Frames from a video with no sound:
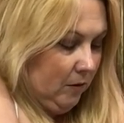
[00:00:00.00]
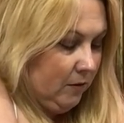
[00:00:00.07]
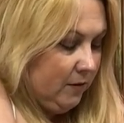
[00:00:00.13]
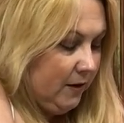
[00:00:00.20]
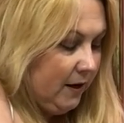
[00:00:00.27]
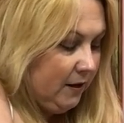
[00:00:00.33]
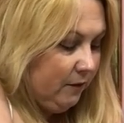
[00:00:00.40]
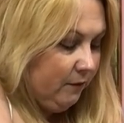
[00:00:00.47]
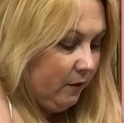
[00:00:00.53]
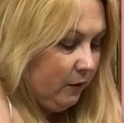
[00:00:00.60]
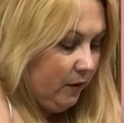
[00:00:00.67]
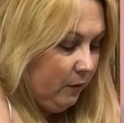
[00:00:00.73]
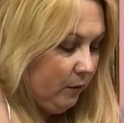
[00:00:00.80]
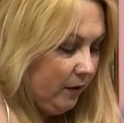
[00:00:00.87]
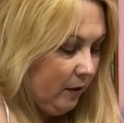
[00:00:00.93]
Slide the
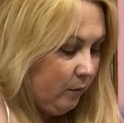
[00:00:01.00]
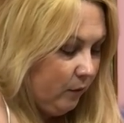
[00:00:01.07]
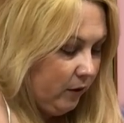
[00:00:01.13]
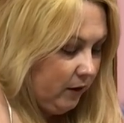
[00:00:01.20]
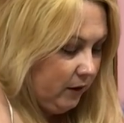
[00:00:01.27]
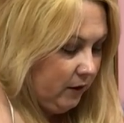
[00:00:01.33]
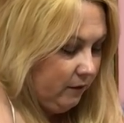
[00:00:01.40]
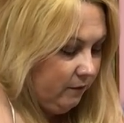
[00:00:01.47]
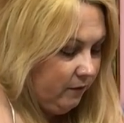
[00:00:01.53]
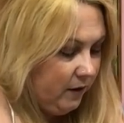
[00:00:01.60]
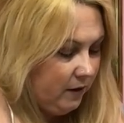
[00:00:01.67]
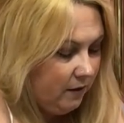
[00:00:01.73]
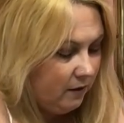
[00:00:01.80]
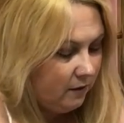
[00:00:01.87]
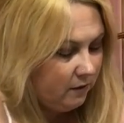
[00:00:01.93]
phone in without breaking your
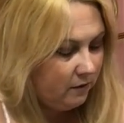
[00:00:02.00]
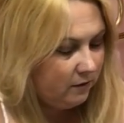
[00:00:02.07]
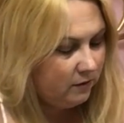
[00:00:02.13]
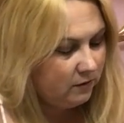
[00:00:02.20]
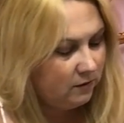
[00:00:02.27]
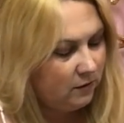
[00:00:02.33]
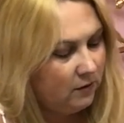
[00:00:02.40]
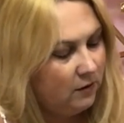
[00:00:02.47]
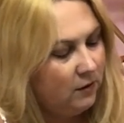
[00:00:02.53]
fingers.